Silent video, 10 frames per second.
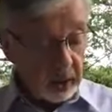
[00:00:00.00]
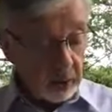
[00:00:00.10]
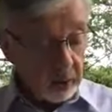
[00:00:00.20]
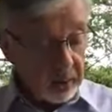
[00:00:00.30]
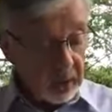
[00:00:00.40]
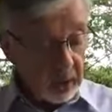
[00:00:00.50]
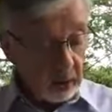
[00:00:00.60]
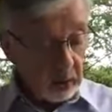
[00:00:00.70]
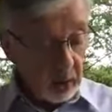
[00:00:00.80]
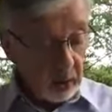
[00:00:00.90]
There will be no
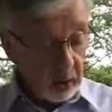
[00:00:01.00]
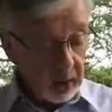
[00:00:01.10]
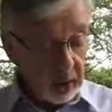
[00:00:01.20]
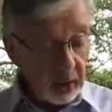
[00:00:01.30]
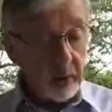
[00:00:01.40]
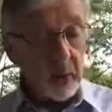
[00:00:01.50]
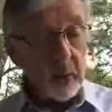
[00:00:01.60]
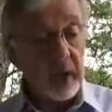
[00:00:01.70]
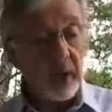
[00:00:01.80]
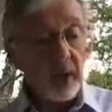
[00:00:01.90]
longer any
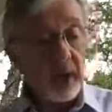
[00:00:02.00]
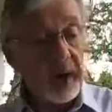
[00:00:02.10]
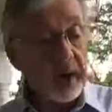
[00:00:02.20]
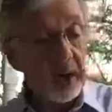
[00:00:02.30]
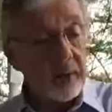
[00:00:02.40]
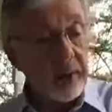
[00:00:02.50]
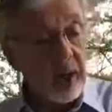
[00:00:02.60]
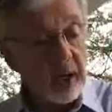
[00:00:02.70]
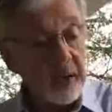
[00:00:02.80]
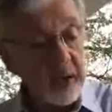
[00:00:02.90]
mourning, crying, or
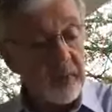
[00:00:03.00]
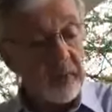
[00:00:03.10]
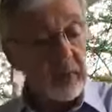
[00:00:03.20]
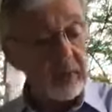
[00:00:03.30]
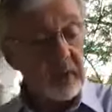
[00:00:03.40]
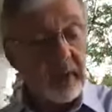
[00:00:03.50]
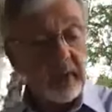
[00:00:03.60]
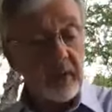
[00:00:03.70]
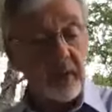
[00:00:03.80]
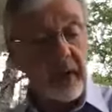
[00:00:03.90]
pain, for the first
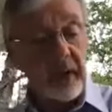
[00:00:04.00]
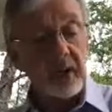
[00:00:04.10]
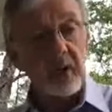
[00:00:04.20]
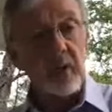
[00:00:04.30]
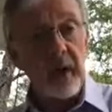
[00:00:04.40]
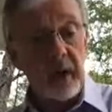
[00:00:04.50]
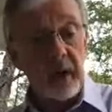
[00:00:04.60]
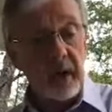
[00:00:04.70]
things have passed away.